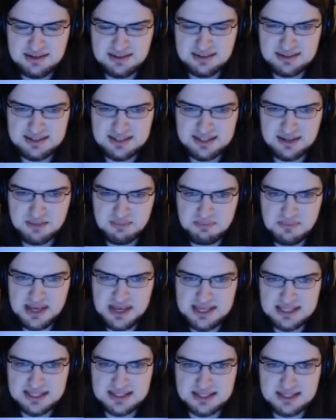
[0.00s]
This is an
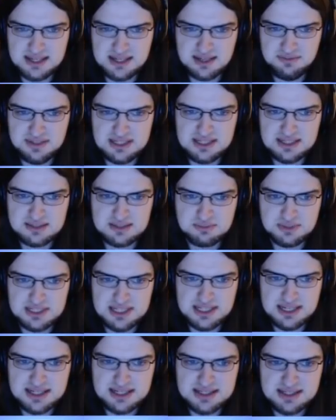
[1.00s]
amazing turn if he doesn't
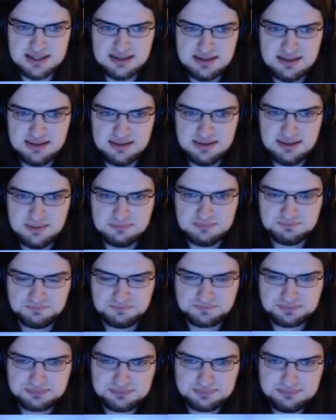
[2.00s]
protect.
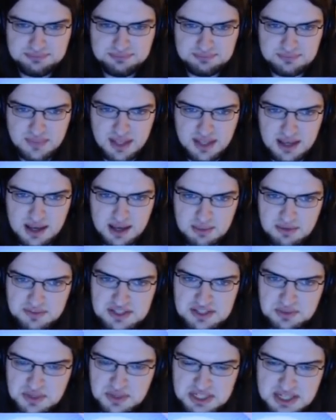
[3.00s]
If
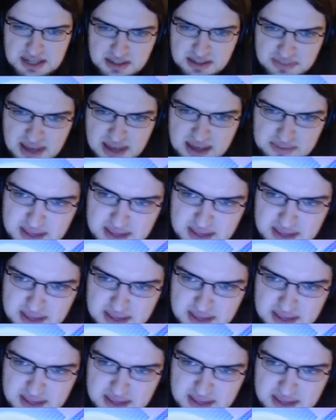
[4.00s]
he's switching like that,